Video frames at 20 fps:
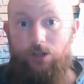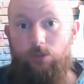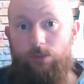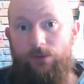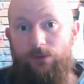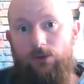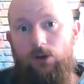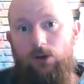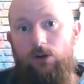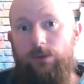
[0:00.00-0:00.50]

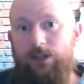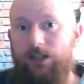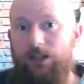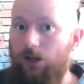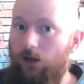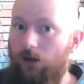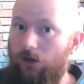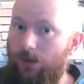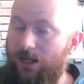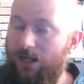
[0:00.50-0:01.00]
before we
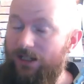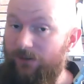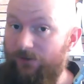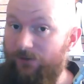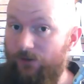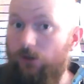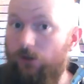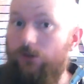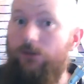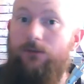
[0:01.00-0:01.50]
go any
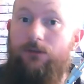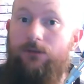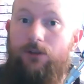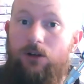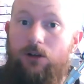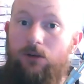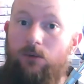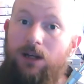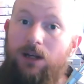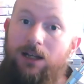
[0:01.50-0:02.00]
further,
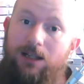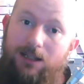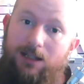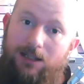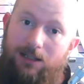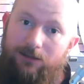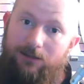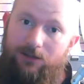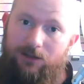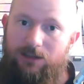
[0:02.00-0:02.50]
though,
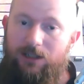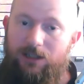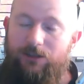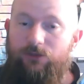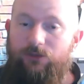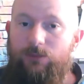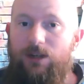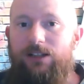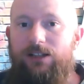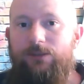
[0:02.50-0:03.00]
just like
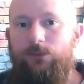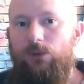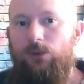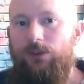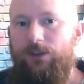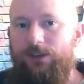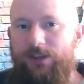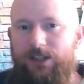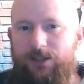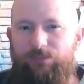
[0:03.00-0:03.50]
to remind
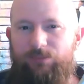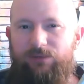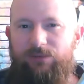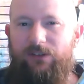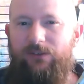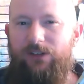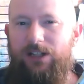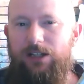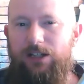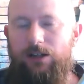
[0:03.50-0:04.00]
everyone that this
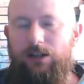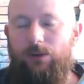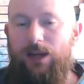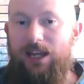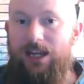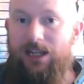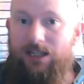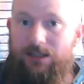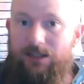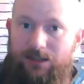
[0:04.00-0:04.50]
video
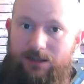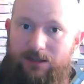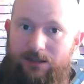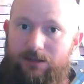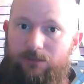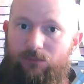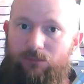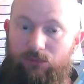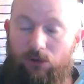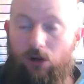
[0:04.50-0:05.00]

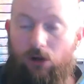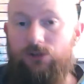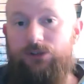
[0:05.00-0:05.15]
is brought